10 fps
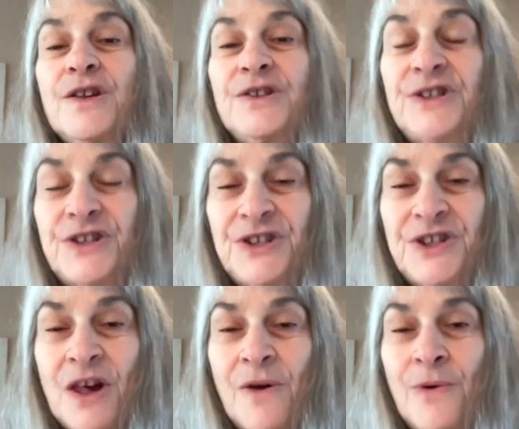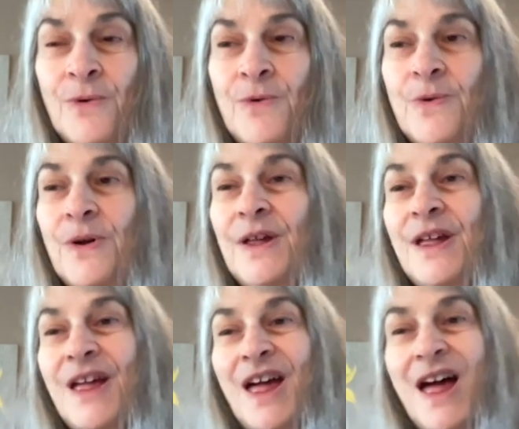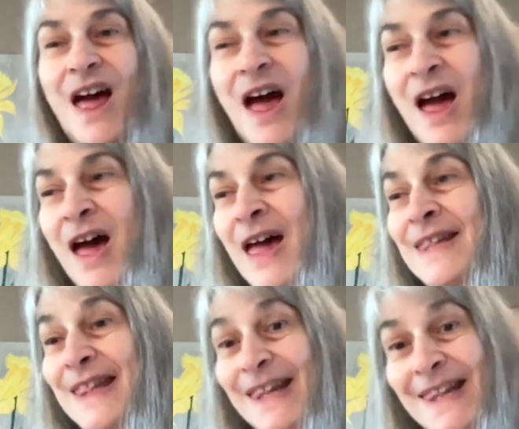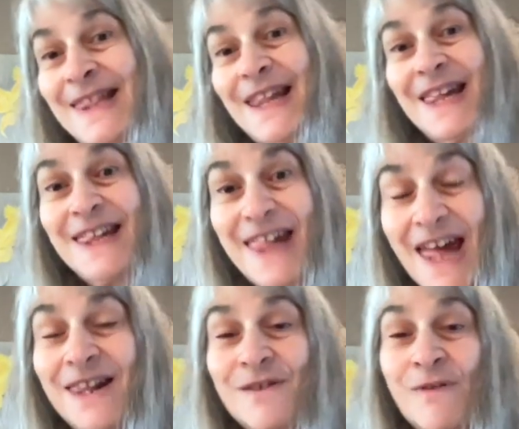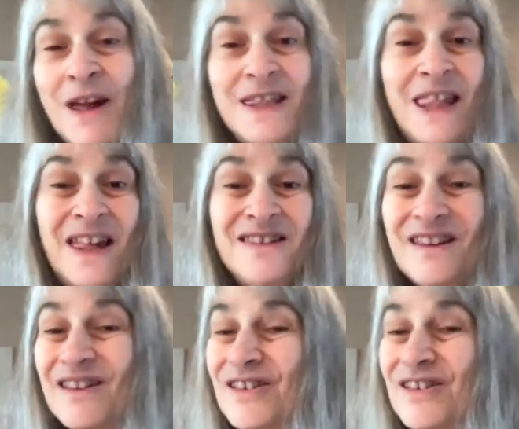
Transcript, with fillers: So I didn't get it right then,